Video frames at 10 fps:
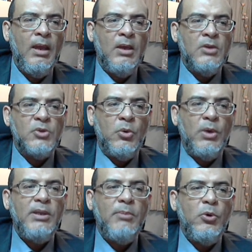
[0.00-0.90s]
So what
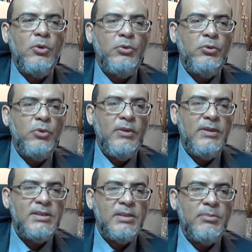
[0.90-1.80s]
I'm going to do in
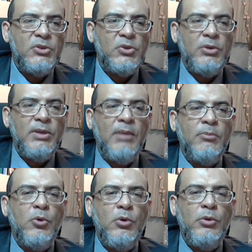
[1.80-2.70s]
this episode, I'm
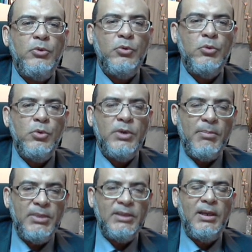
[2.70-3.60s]
going to
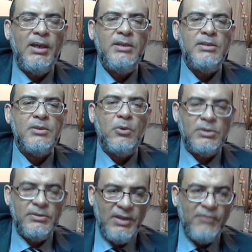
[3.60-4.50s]
capitalize or
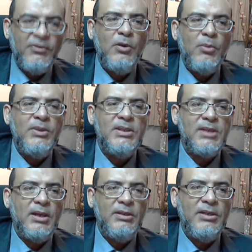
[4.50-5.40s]
develop this
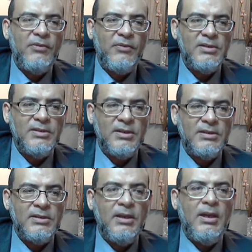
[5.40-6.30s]
idea further
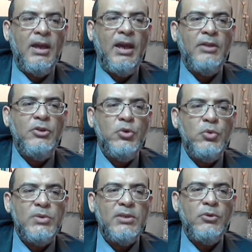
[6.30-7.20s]
and
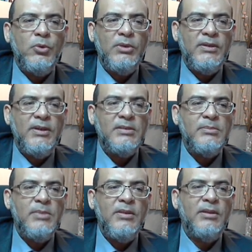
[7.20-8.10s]
use it to
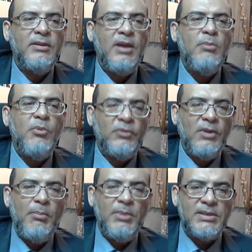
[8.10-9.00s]
determine the type of
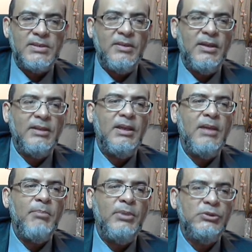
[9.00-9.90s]
topics that can
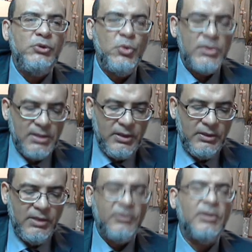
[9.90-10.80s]
produce
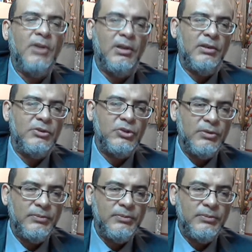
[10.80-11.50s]
scientific knowledge.